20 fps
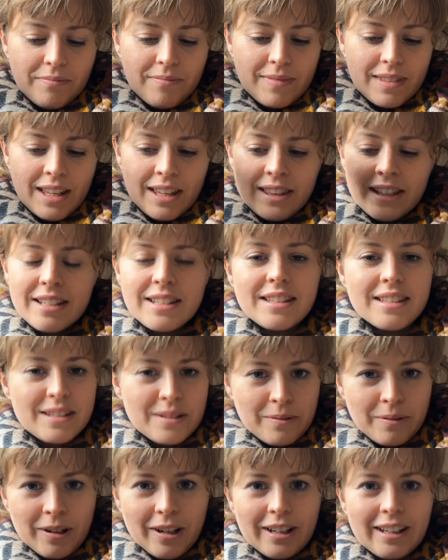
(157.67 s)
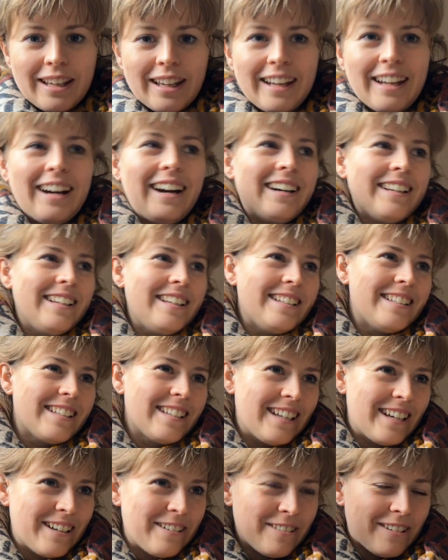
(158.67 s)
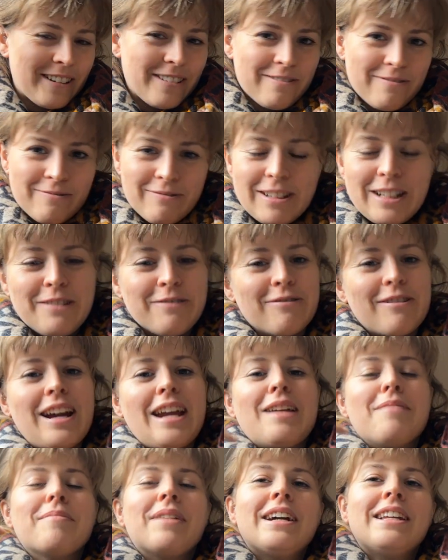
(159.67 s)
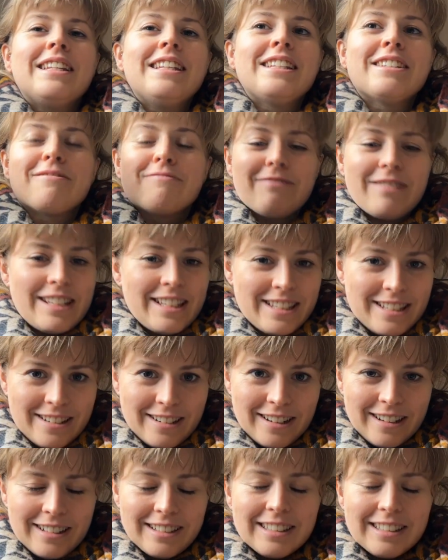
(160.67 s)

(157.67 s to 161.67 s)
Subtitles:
This isn't working. I need to like reframe. I need to restart.